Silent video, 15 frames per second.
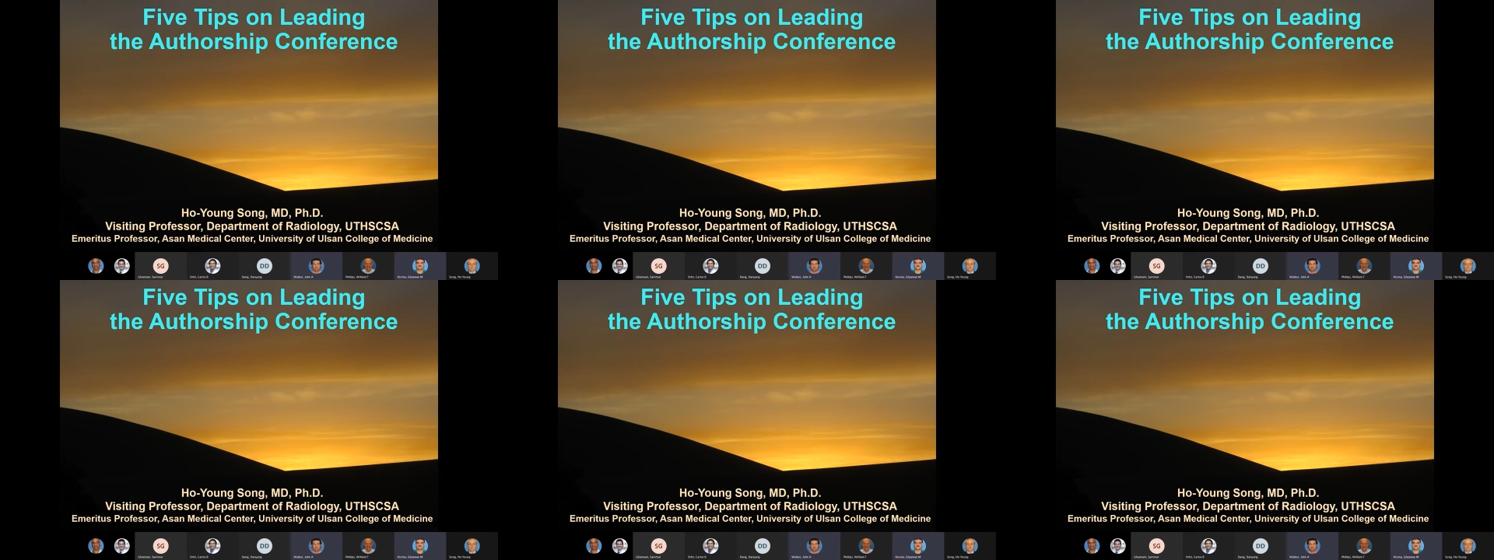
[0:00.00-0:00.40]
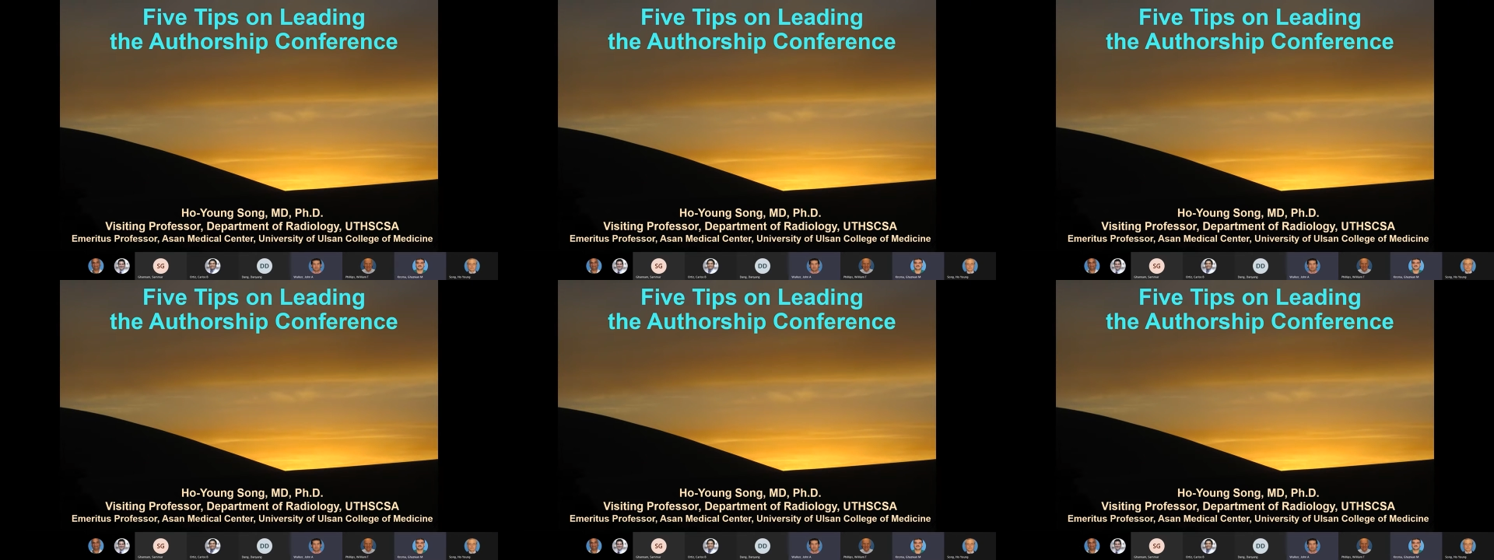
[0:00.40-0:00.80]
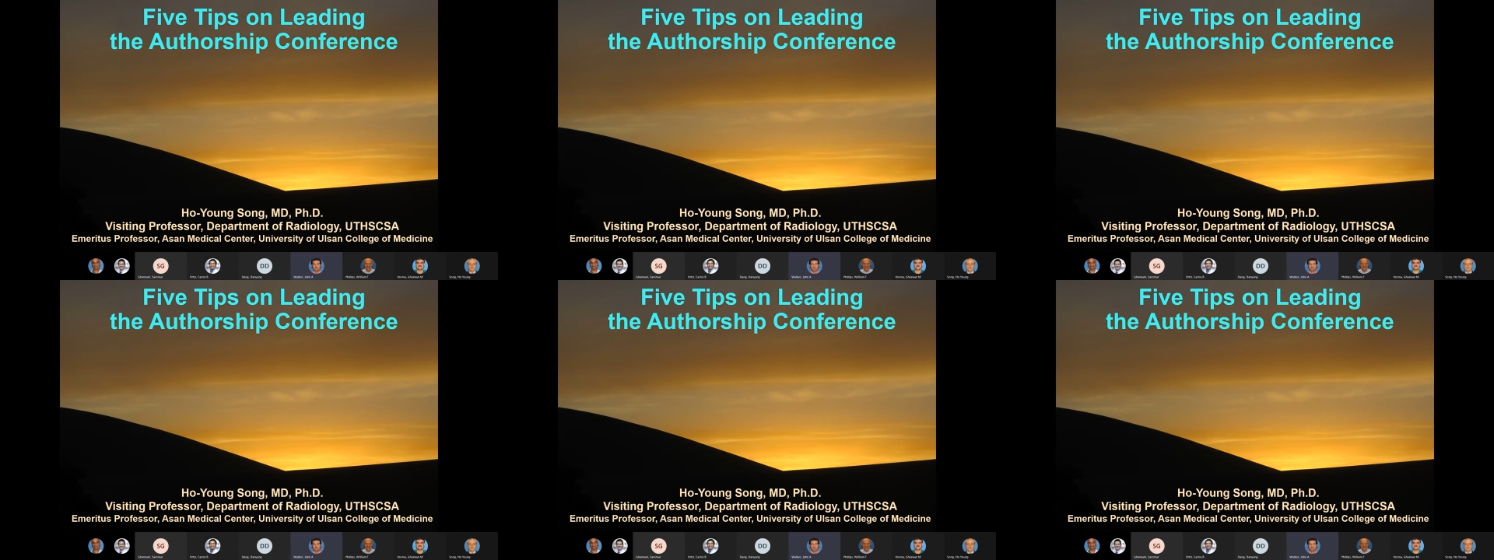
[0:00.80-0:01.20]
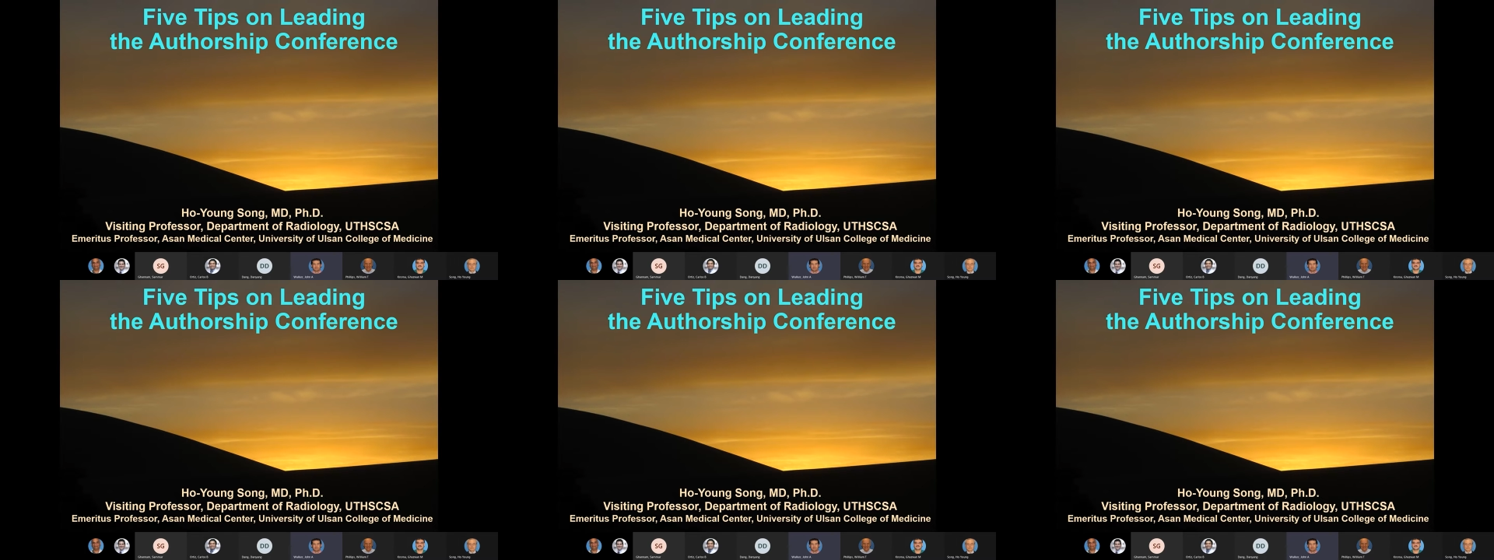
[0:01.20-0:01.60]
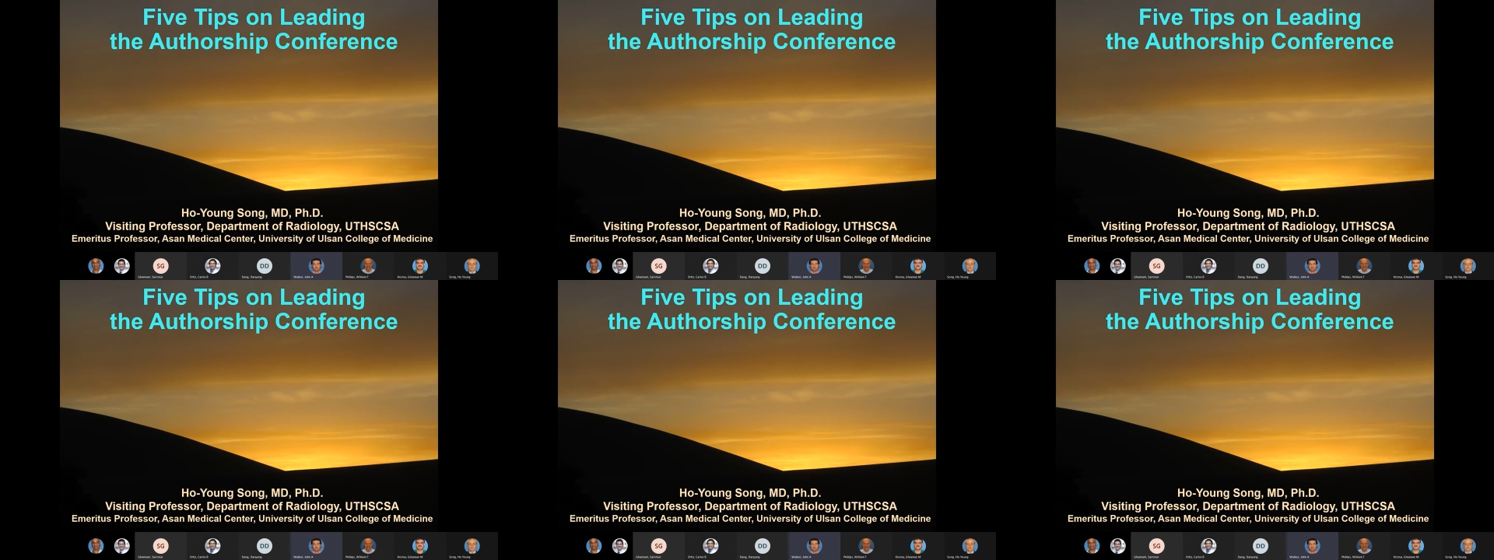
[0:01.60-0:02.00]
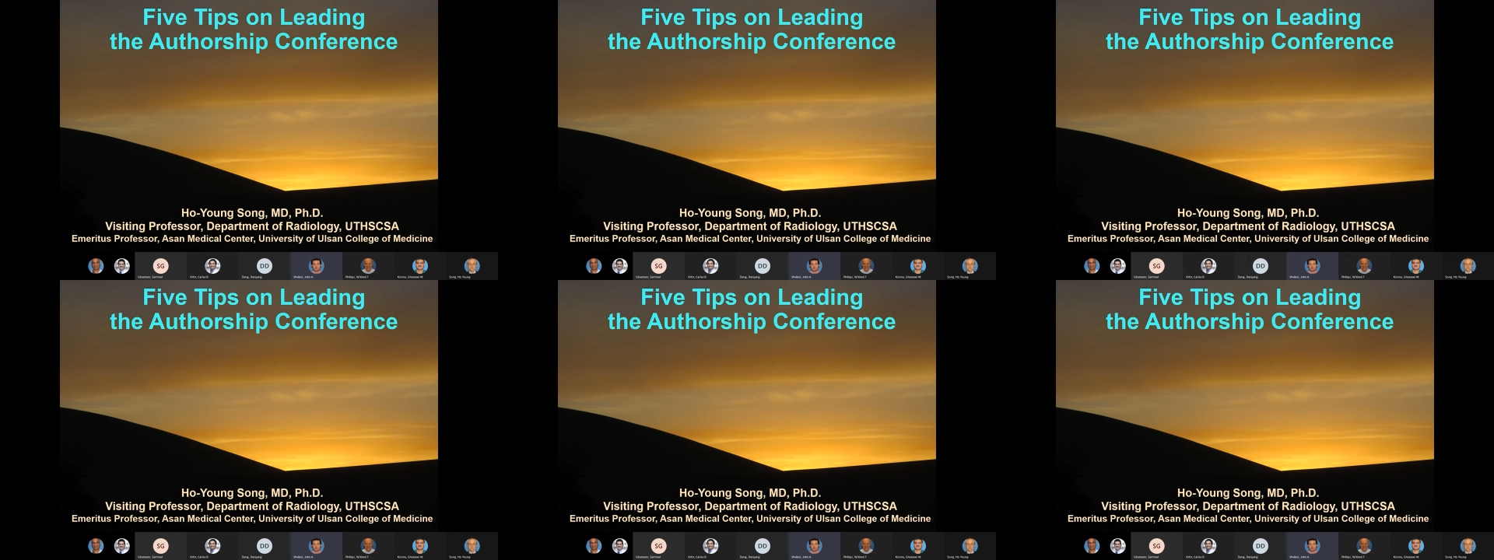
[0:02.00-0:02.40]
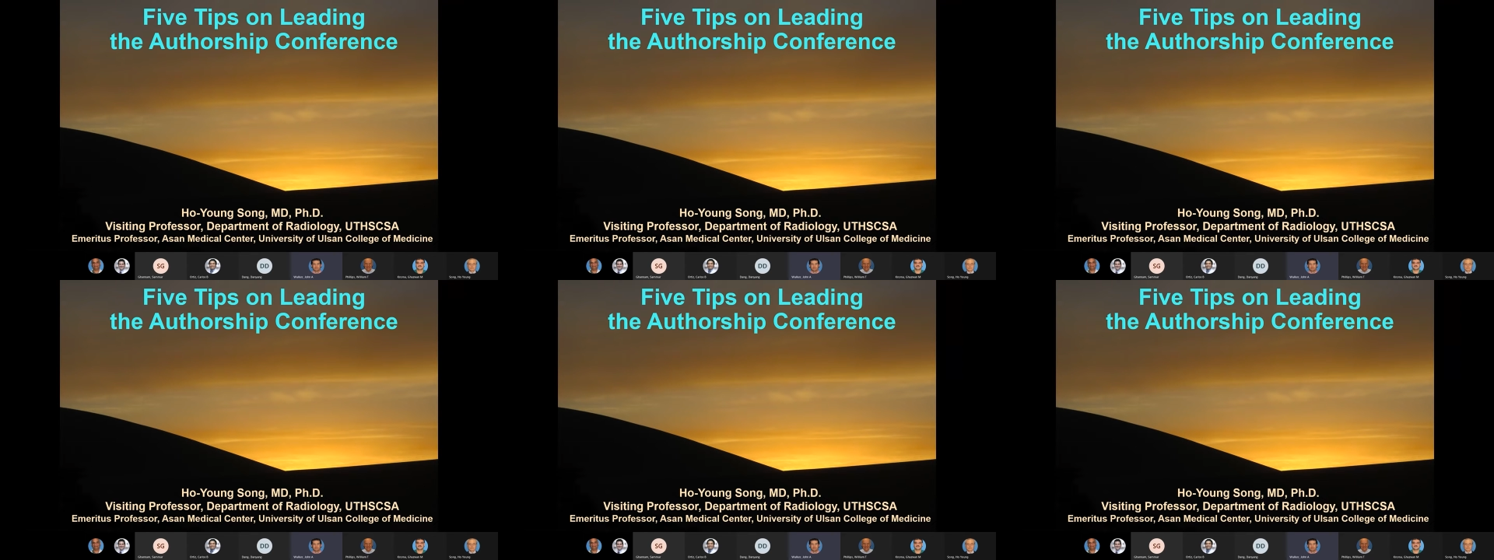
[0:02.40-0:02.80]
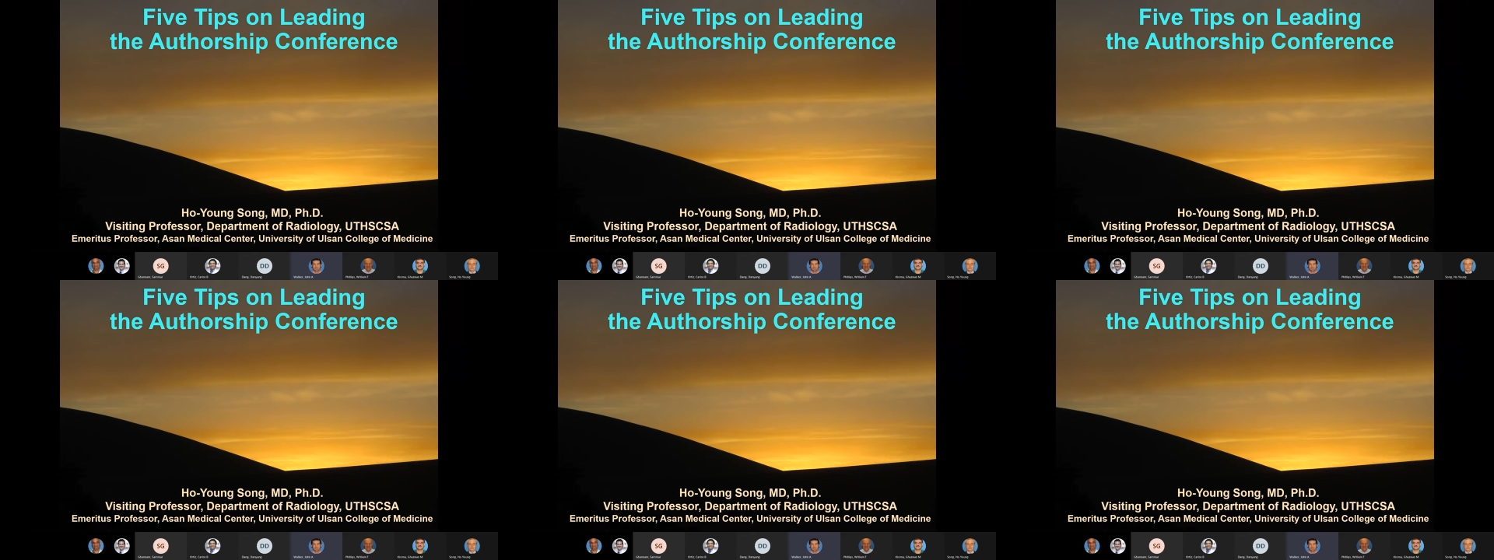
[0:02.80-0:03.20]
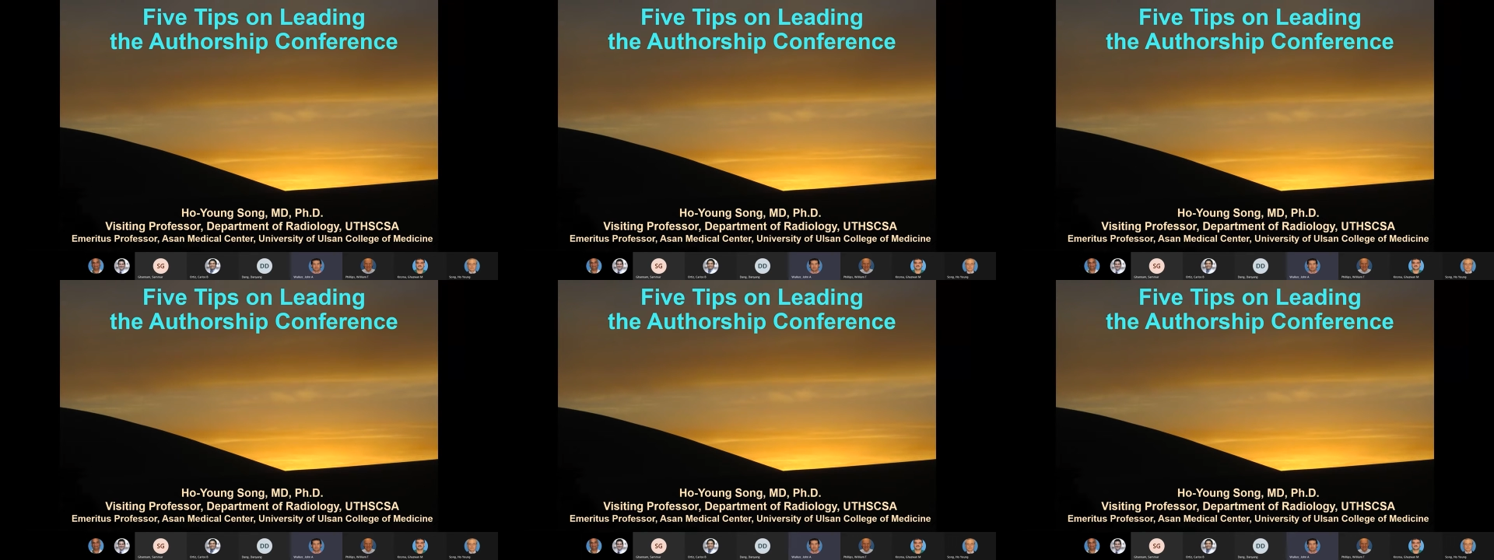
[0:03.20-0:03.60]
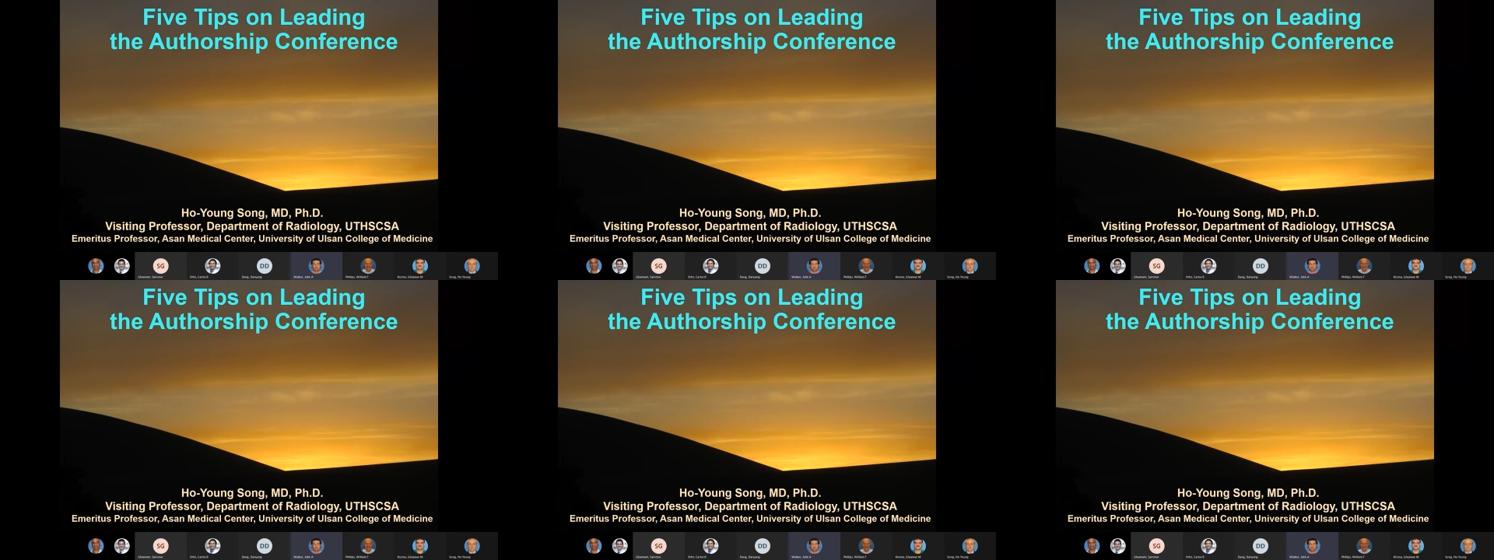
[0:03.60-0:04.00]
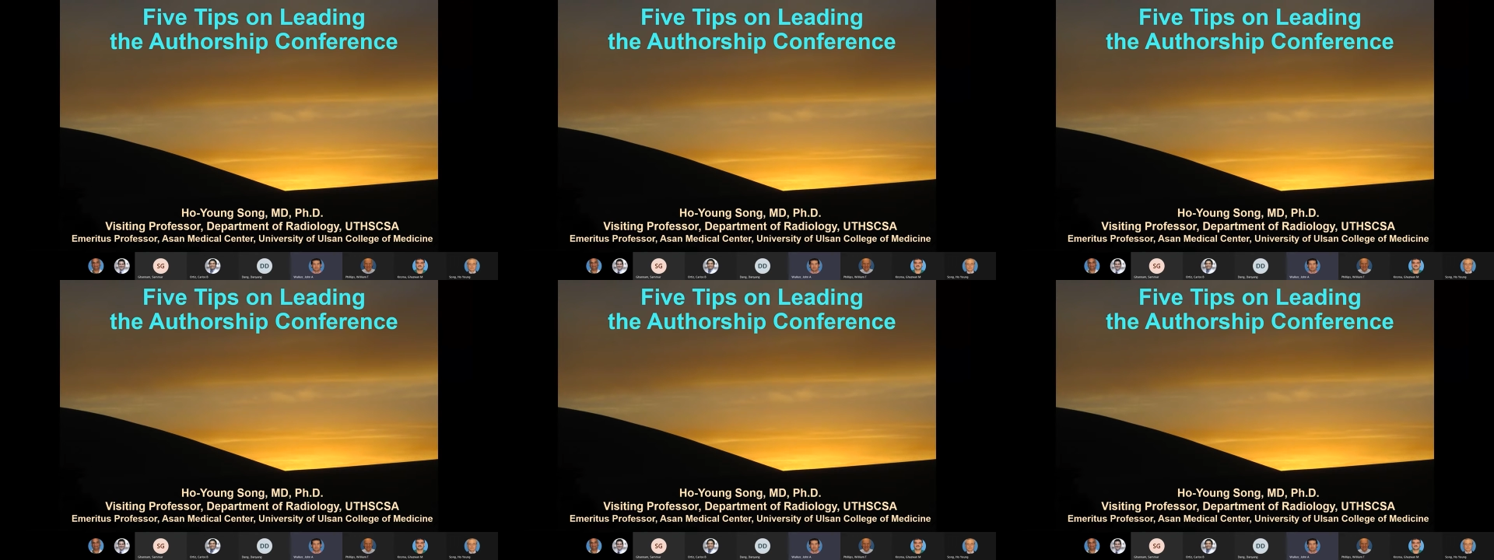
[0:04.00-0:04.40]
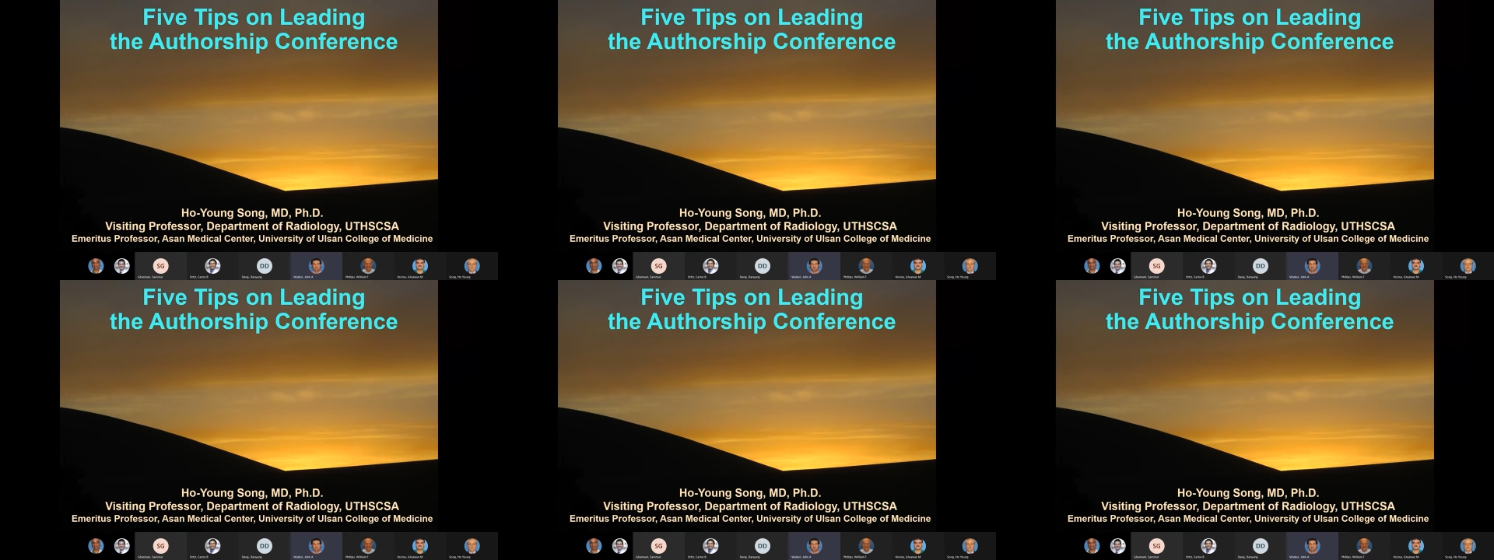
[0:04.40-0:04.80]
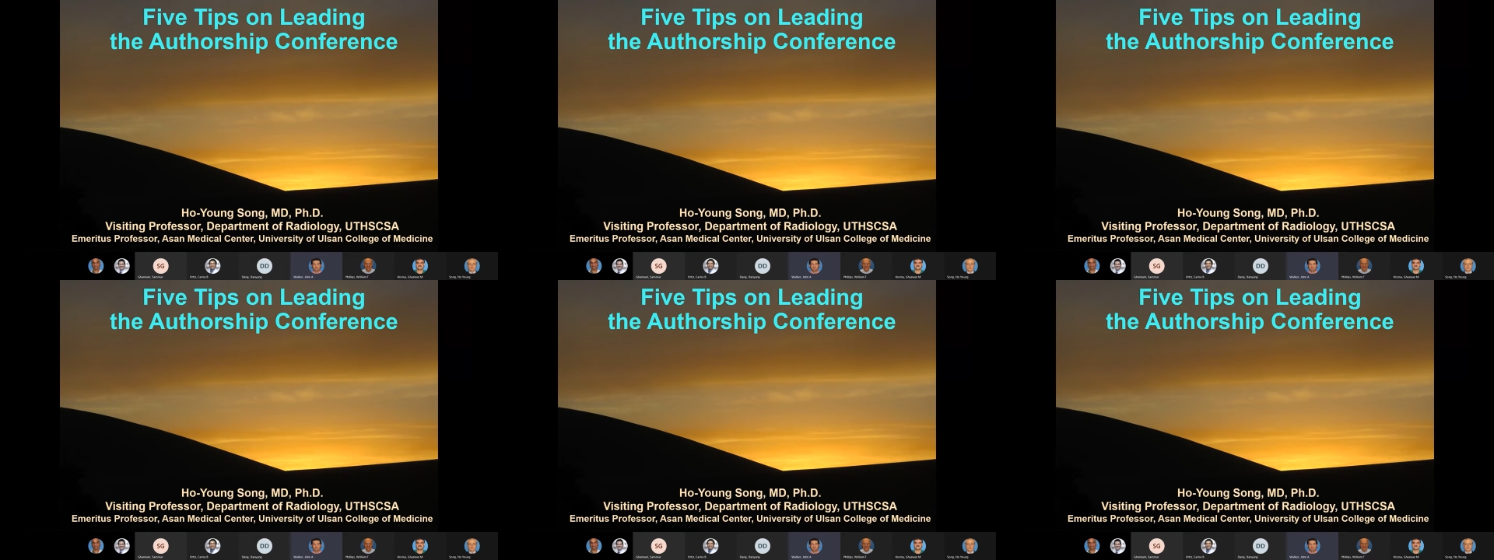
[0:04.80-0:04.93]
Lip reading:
Nobody's mouth can be seen.